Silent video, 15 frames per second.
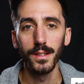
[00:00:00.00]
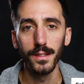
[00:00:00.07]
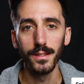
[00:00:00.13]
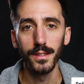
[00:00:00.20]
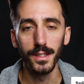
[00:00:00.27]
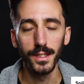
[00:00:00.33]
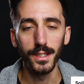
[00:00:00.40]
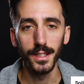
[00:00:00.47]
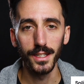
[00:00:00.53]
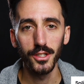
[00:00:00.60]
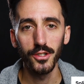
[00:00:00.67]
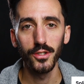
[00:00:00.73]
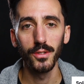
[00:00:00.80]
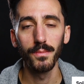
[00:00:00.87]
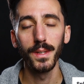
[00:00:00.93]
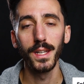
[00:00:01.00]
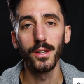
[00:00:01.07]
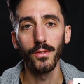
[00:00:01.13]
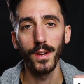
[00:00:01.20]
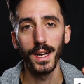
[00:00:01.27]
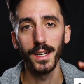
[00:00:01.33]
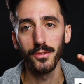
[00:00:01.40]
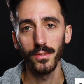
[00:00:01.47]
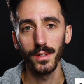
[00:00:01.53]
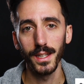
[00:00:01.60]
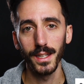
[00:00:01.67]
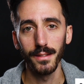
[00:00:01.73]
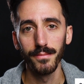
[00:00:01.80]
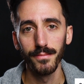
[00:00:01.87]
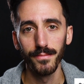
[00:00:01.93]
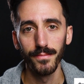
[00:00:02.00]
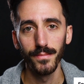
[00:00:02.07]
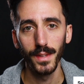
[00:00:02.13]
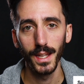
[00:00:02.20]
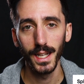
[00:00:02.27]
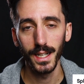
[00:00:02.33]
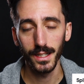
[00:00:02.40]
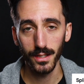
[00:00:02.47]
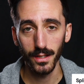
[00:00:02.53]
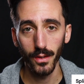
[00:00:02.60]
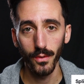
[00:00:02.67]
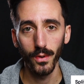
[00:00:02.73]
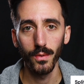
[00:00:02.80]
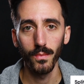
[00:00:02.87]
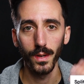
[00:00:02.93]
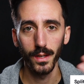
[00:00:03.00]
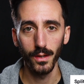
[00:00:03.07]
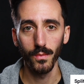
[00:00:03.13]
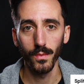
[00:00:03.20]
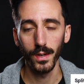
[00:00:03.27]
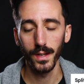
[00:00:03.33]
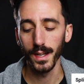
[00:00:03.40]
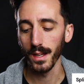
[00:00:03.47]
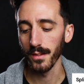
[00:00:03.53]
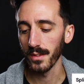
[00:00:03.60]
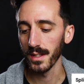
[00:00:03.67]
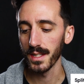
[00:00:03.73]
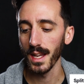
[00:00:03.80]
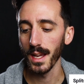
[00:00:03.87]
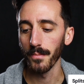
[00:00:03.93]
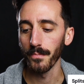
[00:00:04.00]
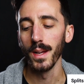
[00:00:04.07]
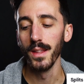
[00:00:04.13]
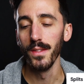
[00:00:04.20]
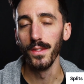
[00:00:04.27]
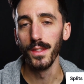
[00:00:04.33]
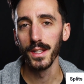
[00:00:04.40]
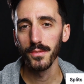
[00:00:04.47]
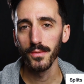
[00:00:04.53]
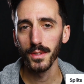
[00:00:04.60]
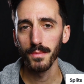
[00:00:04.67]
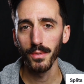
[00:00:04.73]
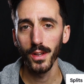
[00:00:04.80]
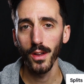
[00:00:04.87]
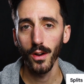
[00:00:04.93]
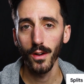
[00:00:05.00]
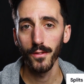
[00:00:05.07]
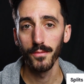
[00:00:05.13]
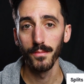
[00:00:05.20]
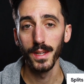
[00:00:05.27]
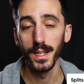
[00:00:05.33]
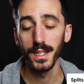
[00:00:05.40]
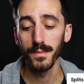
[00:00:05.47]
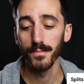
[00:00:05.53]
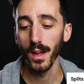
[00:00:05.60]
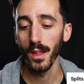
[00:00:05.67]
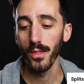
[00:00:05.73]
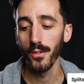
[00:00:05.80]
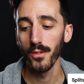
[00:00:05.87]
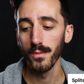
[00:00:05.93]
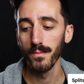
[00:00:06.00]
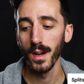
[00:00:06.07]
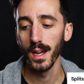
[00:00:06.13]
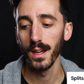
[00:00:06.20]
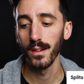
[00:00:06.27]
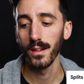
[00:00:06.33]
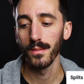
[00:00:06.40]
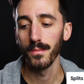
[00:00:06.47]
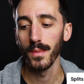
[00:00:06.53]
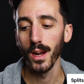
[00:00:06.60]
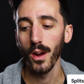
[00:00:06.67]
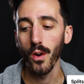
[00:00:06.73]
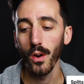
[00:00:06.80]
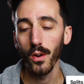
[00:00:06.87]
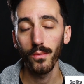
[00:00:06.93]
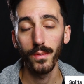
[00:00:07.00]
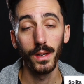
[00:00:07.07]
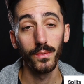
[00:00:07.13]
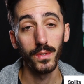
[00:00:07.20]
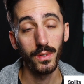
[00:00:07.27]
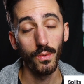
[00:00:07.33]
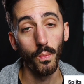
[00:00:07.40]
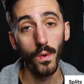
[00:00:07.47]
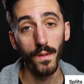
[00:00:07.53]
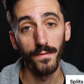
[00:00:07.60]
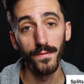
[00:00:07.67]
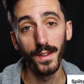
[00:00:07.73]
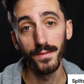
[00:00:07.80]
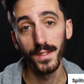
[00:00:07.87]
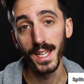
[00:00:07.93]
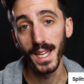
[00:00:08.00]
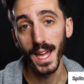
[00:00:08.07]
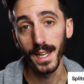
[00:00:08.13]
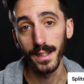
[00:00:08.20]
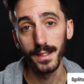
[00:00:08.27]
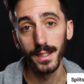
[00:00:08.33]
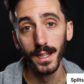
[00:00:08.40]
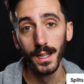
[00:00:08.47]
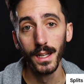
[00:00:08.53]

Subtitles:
it should be gradually getting slower while you're working out the same. And this was pretty hard for me because my third mile, my heart rate was a 158.